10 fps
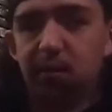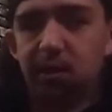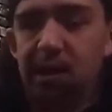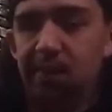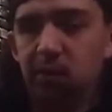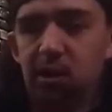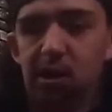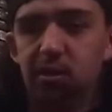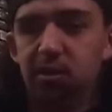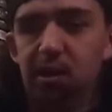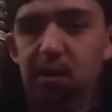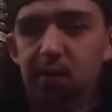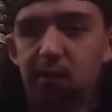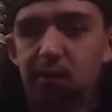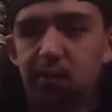Never touched it
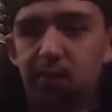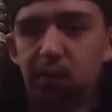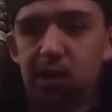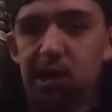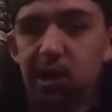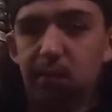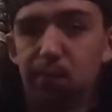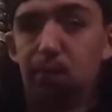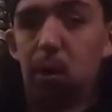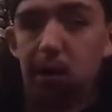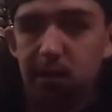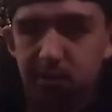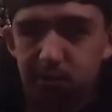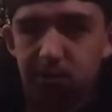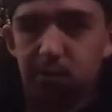for like
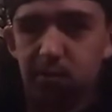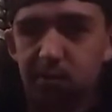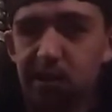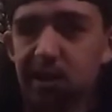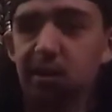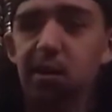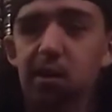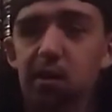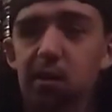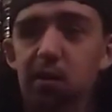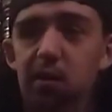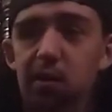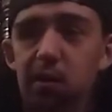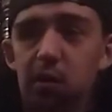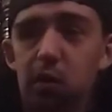months. Like
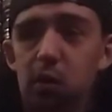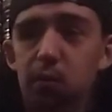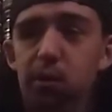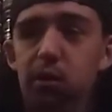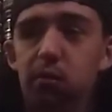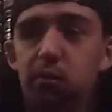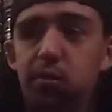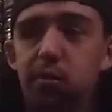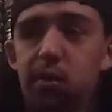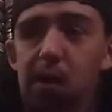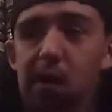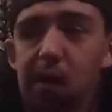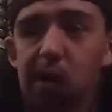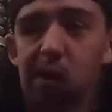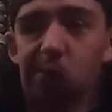almost
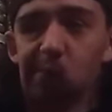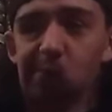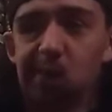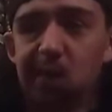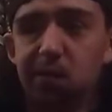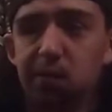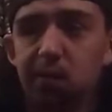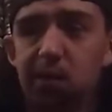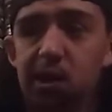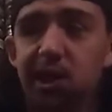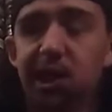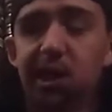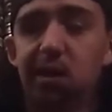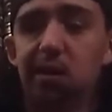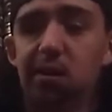a
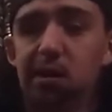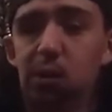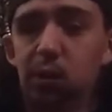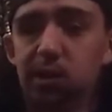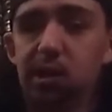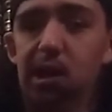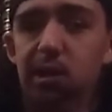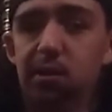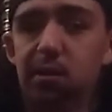year, I would say.